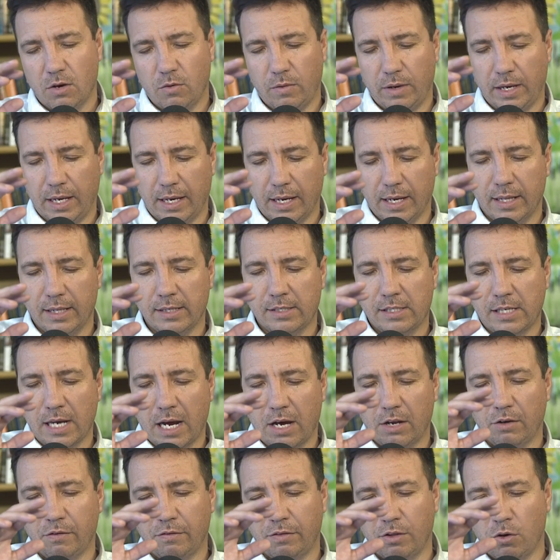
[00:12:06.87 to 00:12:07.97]
we hear the
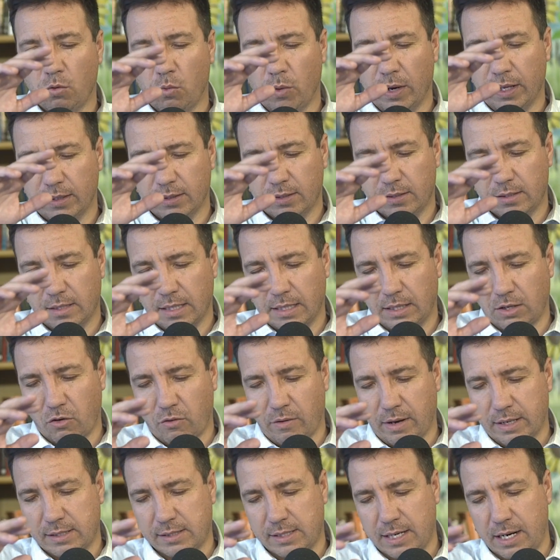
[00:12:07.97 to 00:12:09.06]
sound of the wind and the
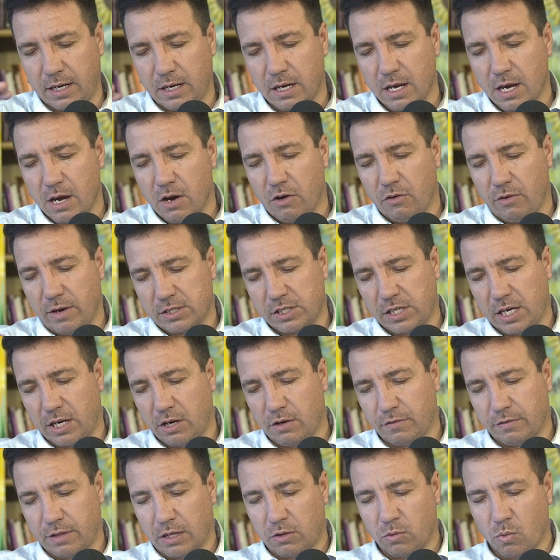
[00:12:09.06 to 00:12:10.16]
rushing
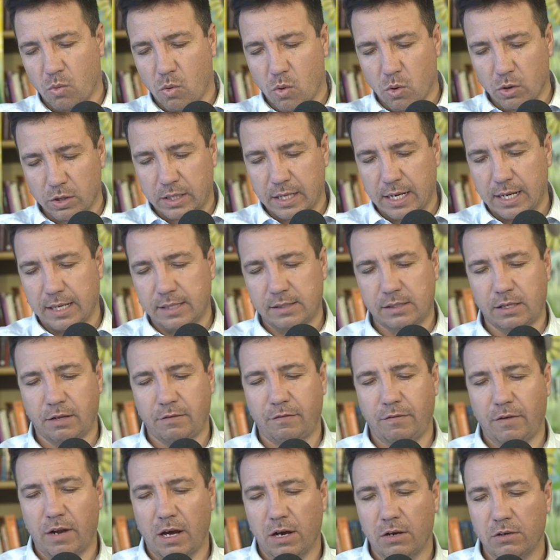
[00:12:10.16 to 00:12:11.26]
of that water as it
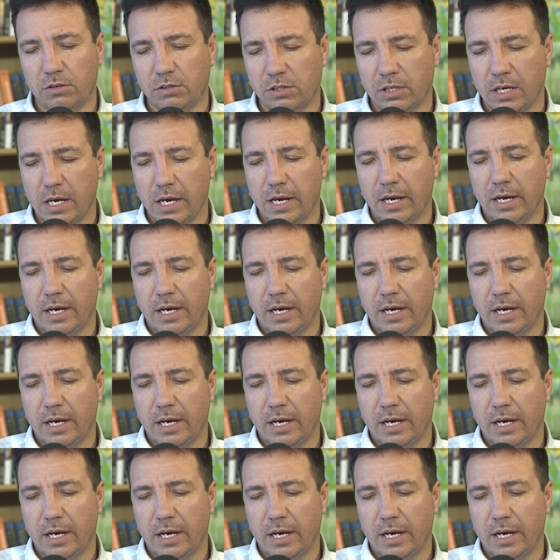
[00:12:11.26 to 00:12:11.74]
flows.